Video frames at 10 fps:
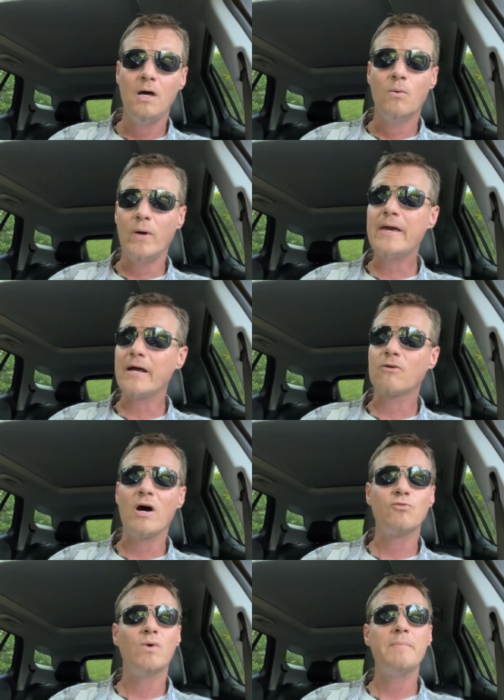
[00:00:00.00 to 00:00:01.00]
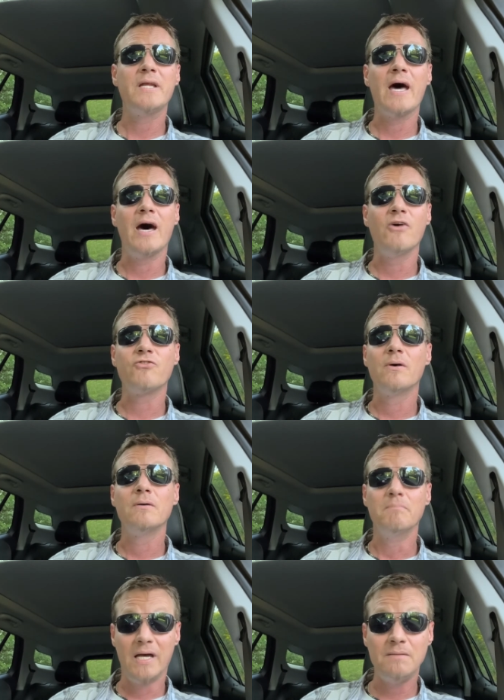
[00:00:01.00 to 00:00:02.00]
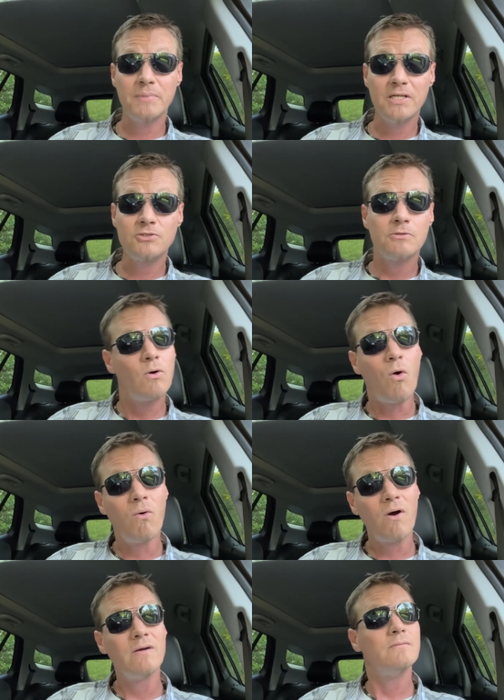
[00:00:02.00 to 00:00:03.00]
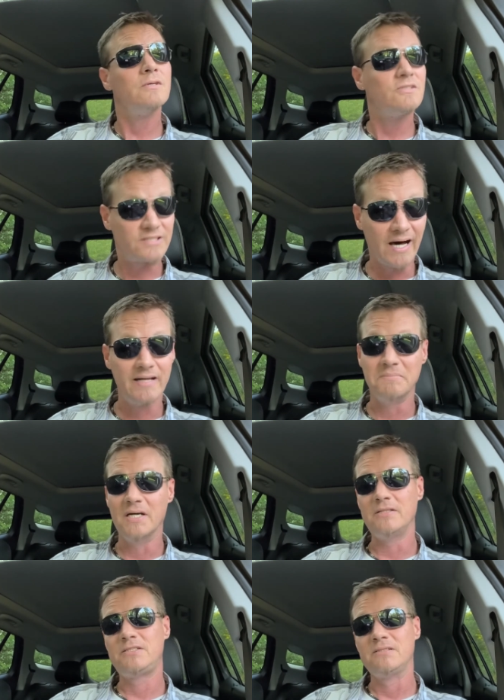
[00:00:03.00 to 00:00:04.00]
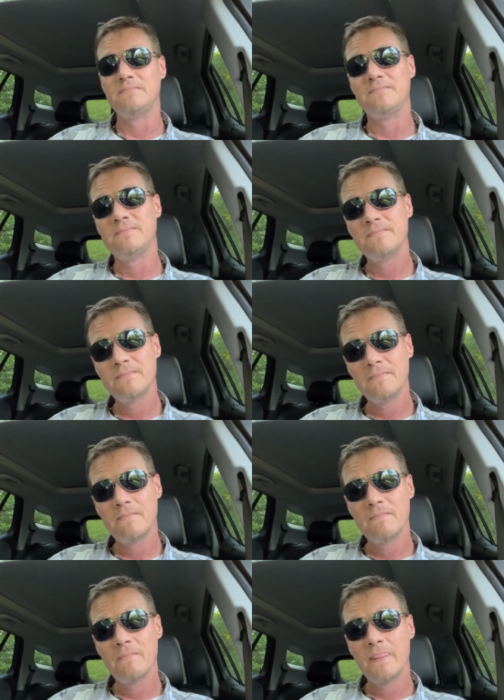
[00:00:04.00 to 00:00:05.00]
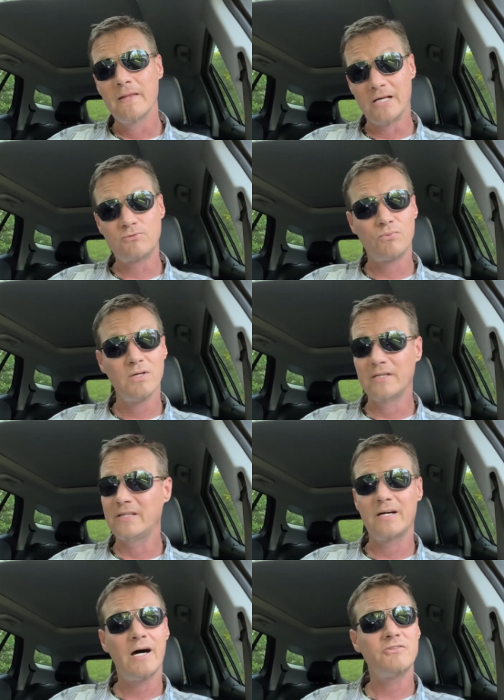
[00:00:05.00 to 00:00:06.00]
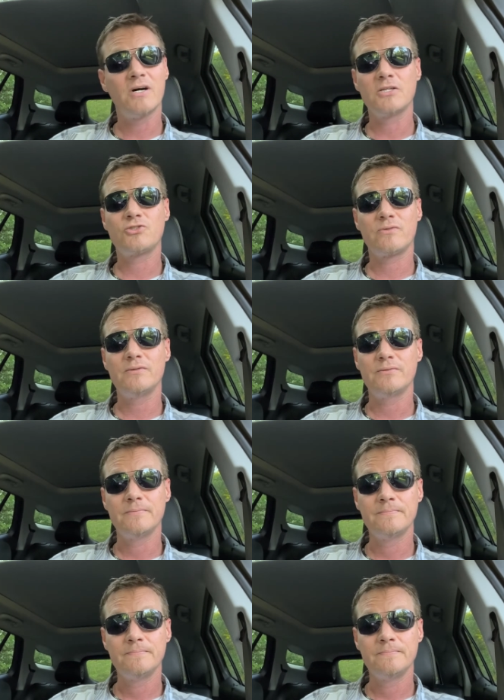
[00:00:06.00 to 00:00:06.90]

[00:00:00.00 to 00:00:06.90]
We categorize women as main bitch or side bitch. That's really the God's honest truth.